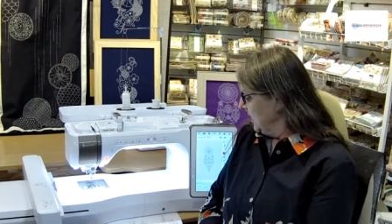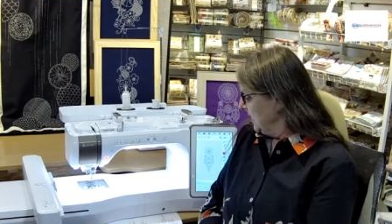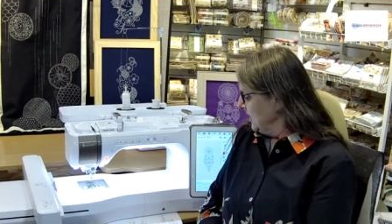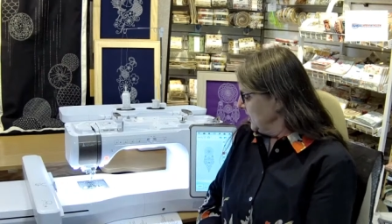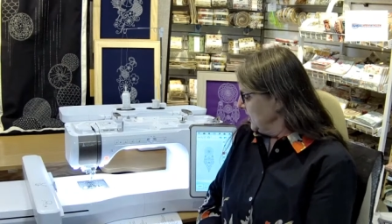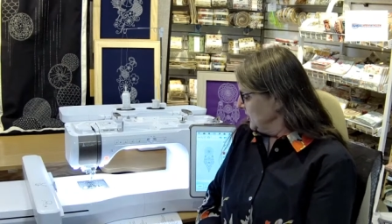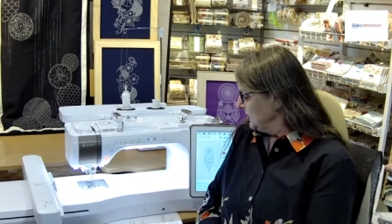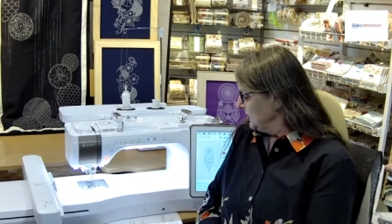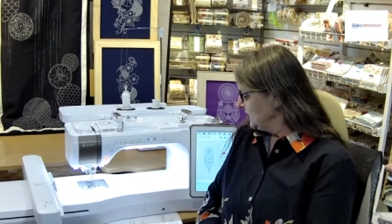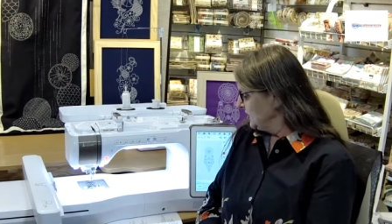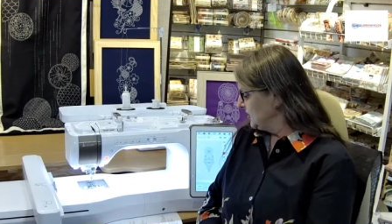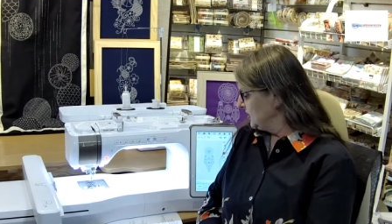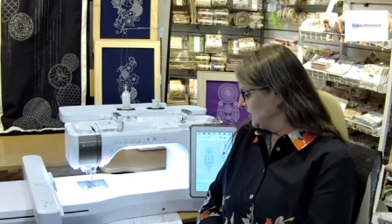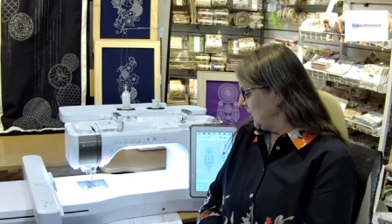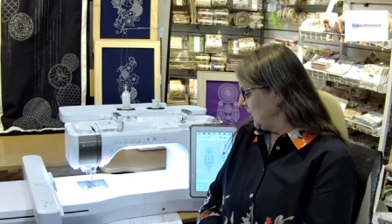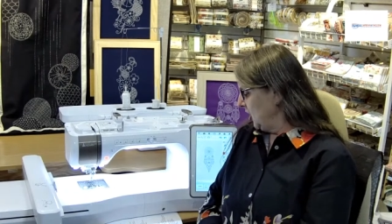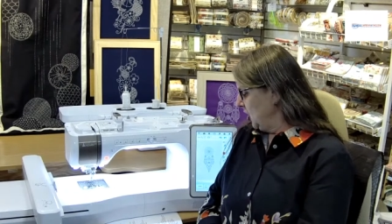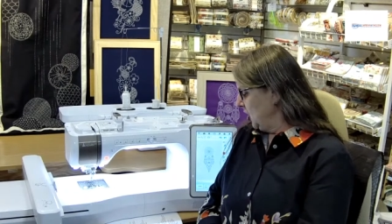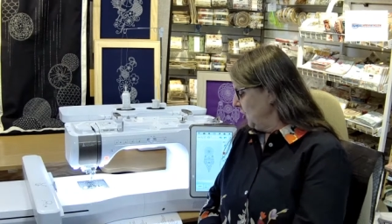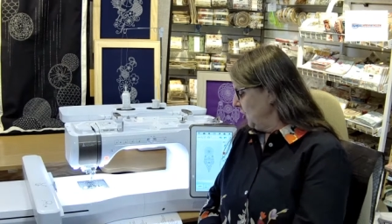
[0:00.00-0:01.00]

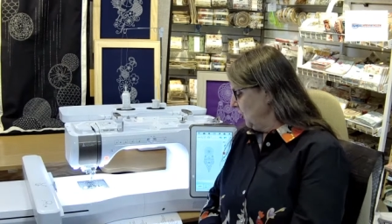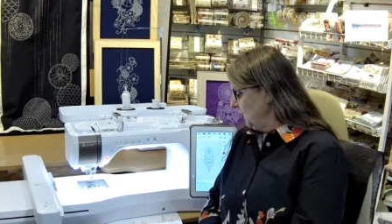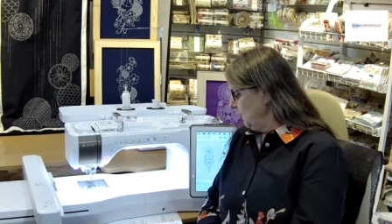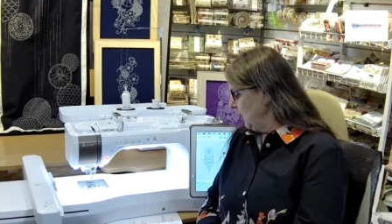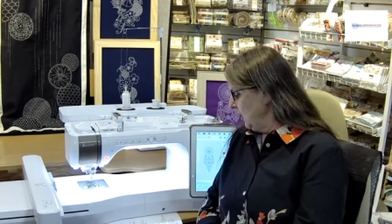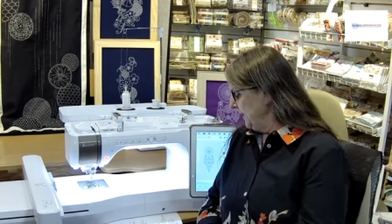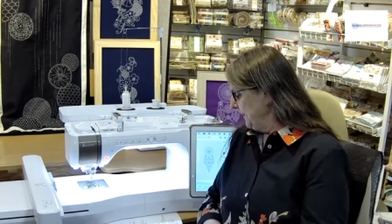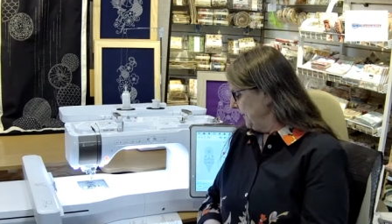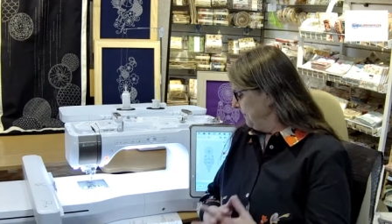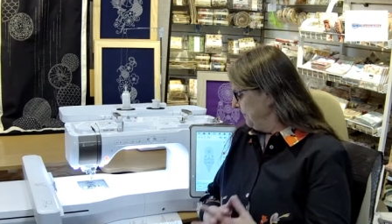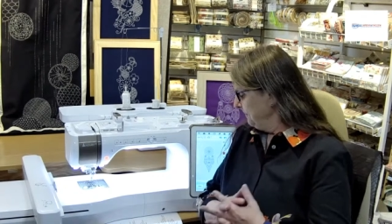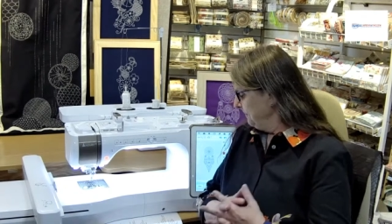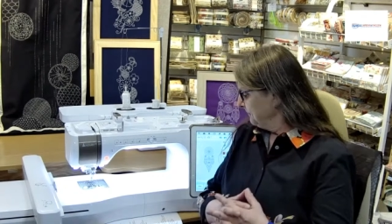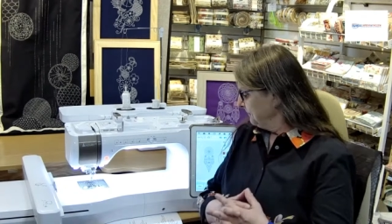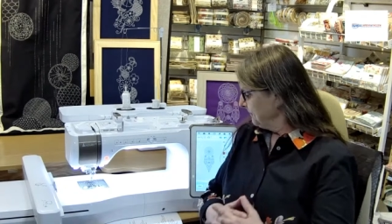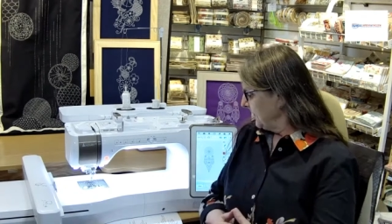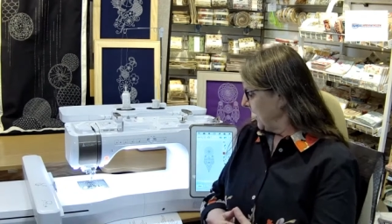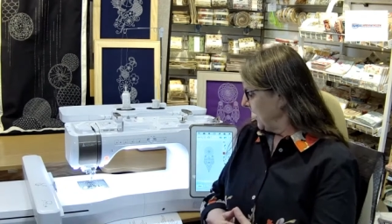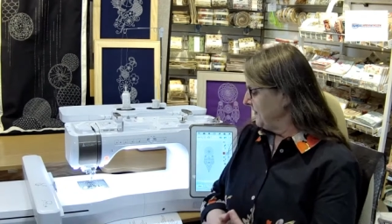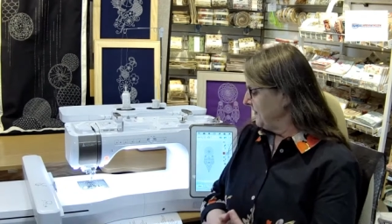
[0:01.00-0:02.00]
So
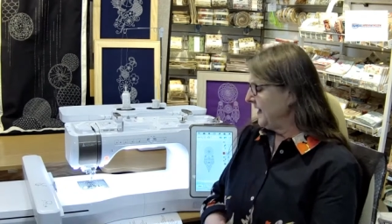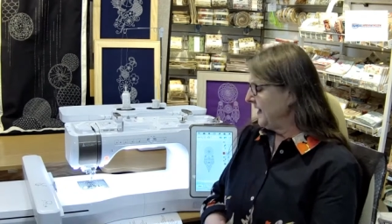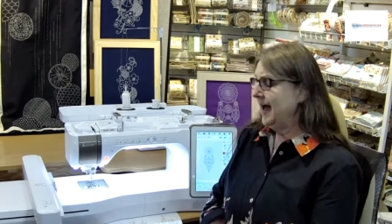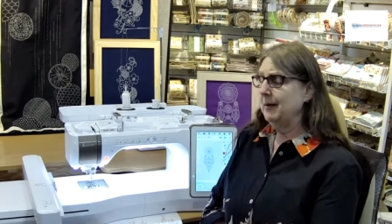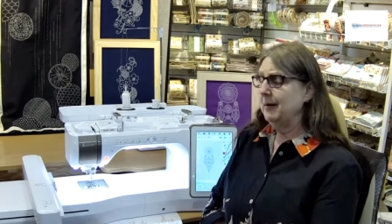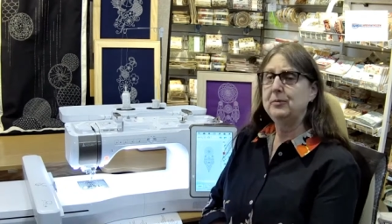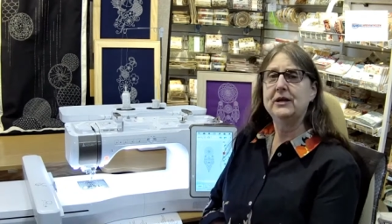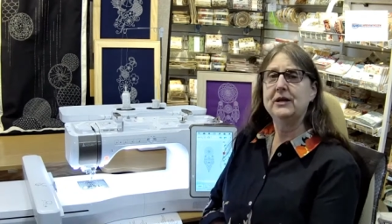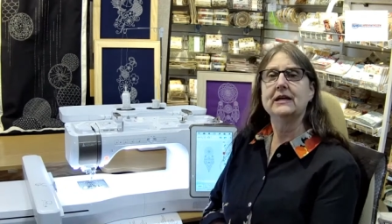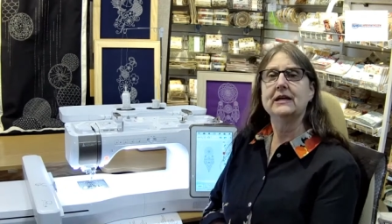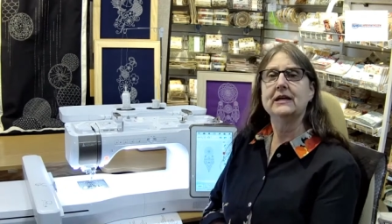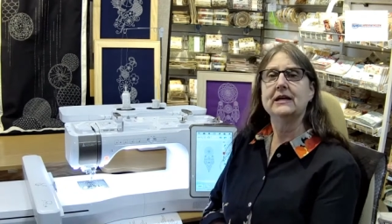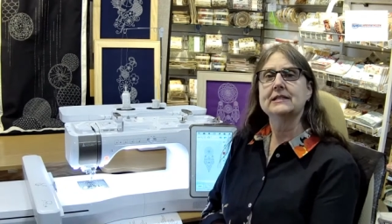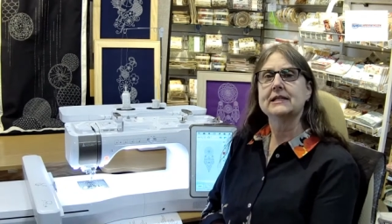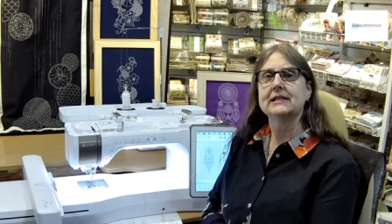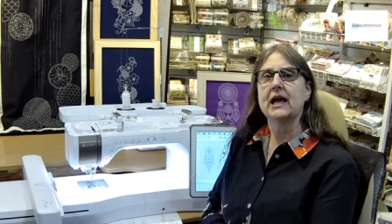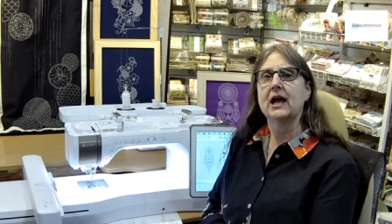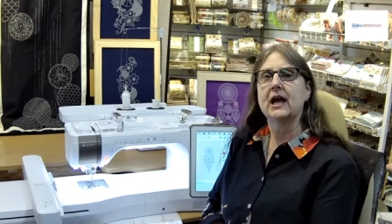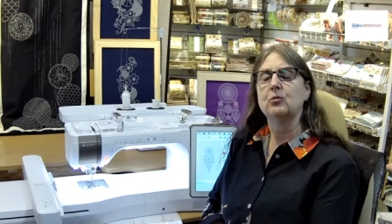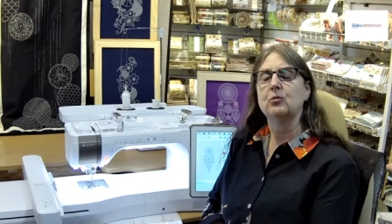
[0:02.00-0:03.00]
that being
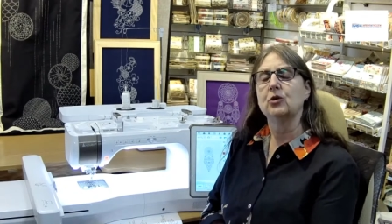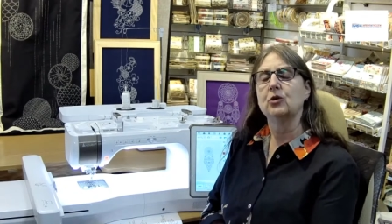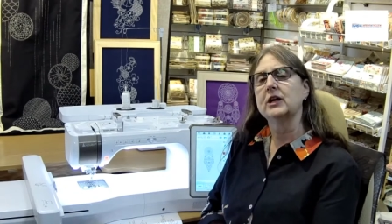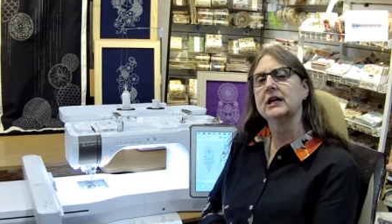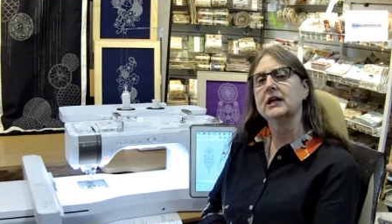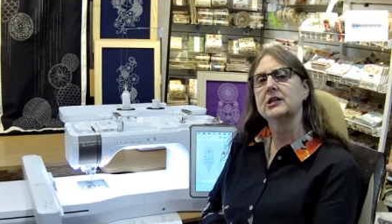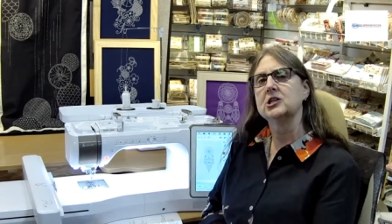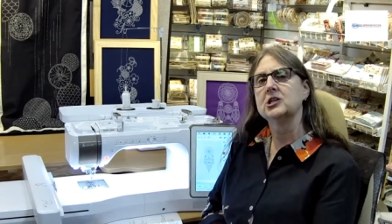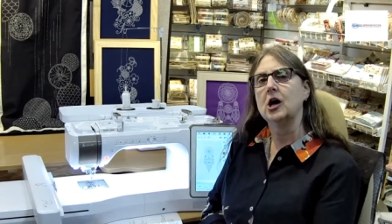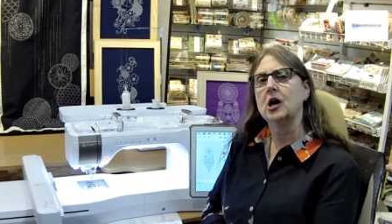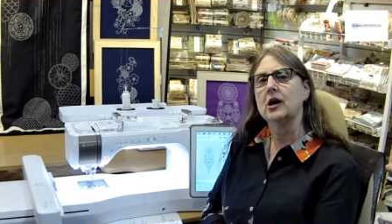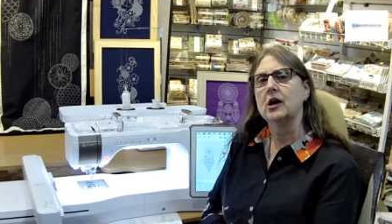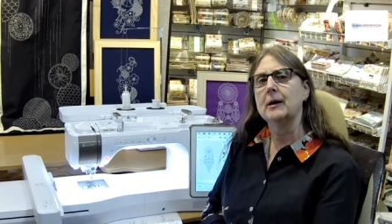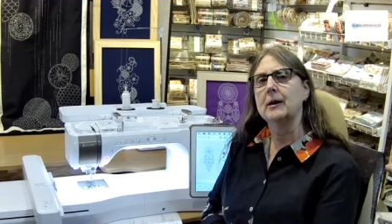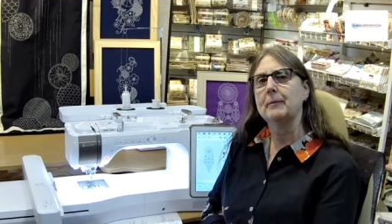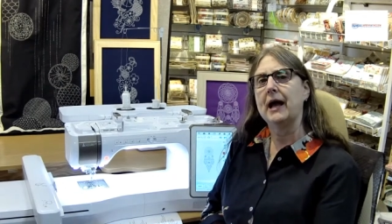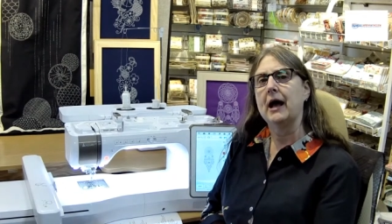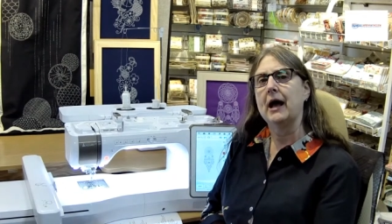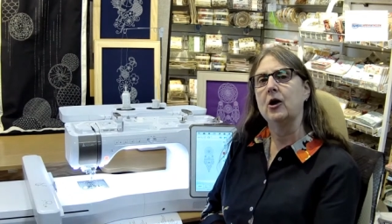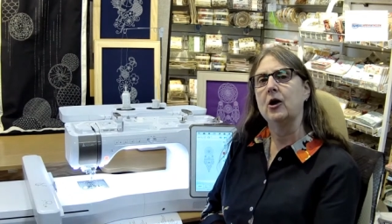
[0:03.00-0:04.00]
said, we're going to talk
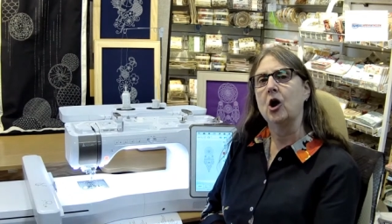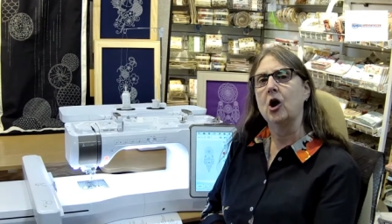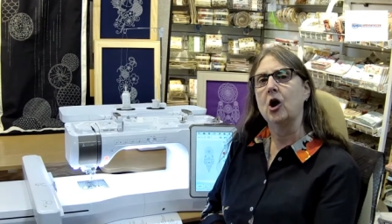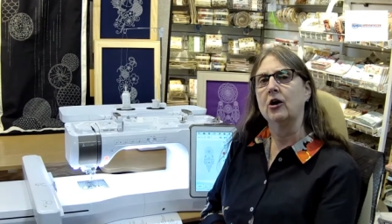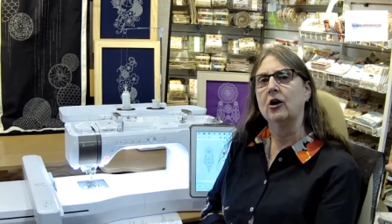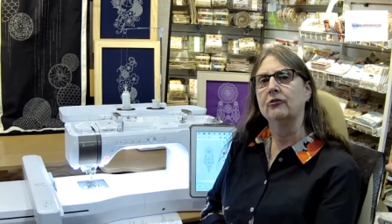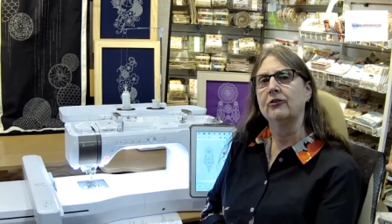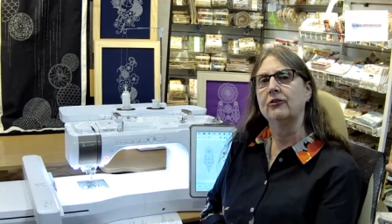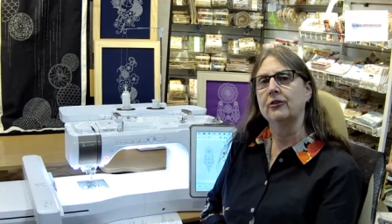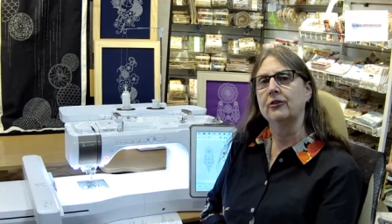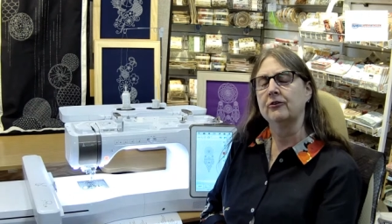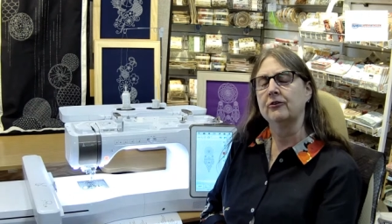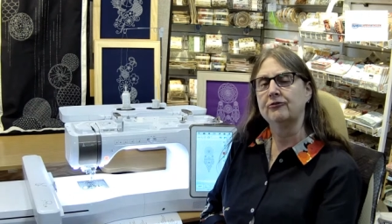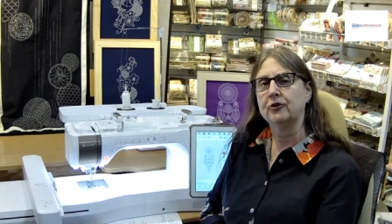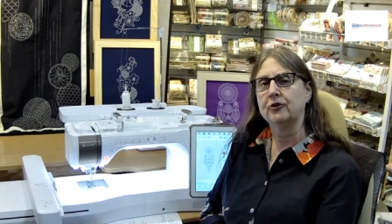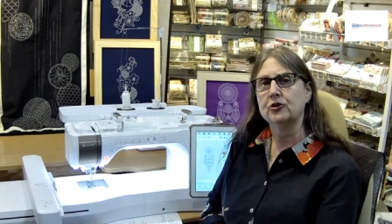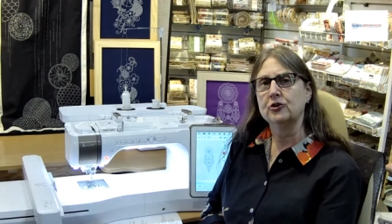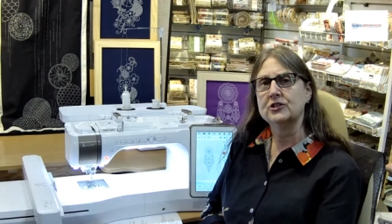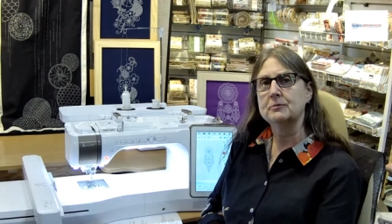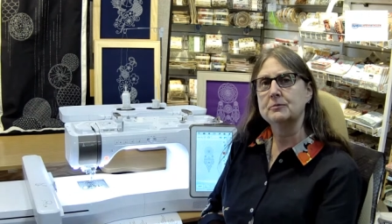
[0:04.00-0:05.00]
about our the
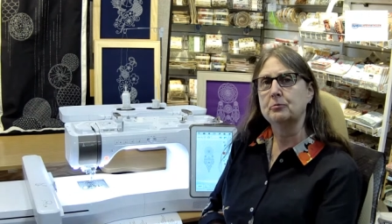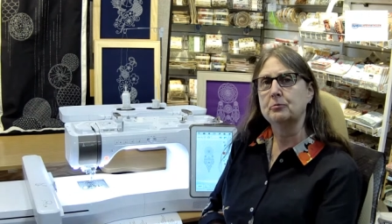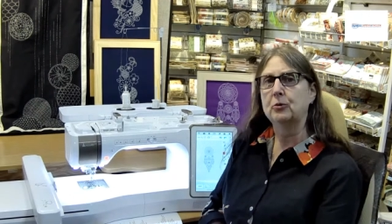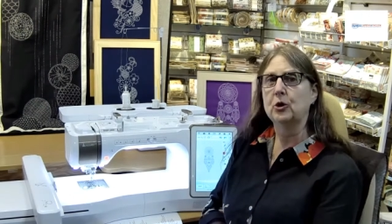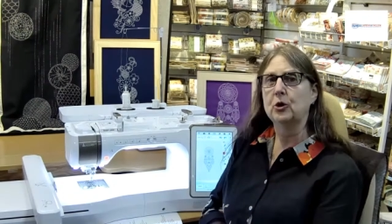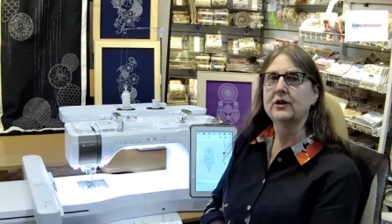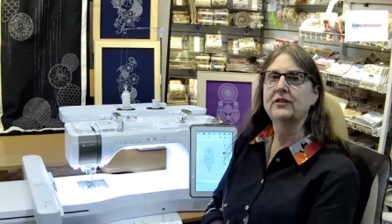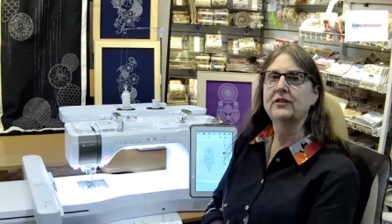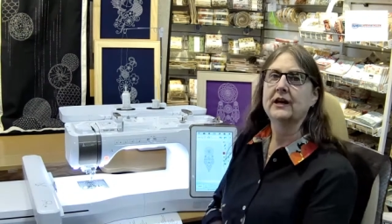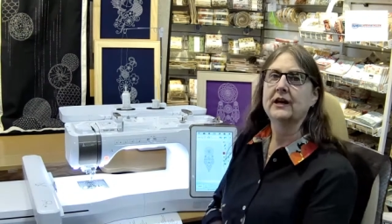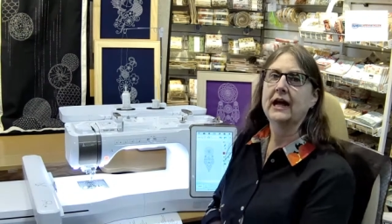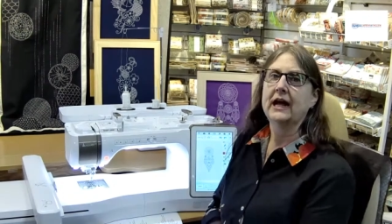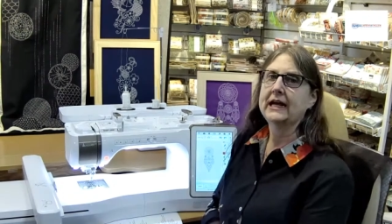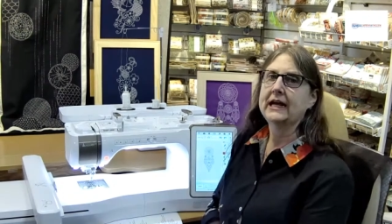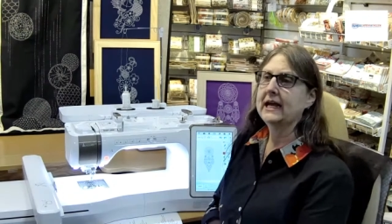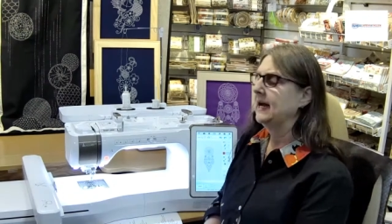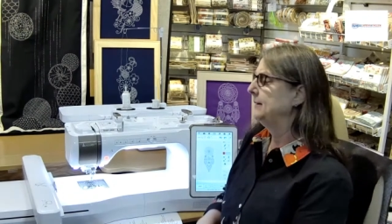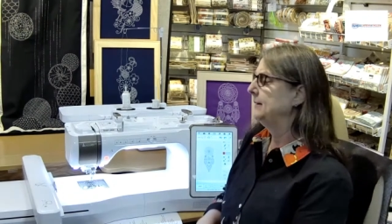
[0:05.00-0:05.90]
first book that I came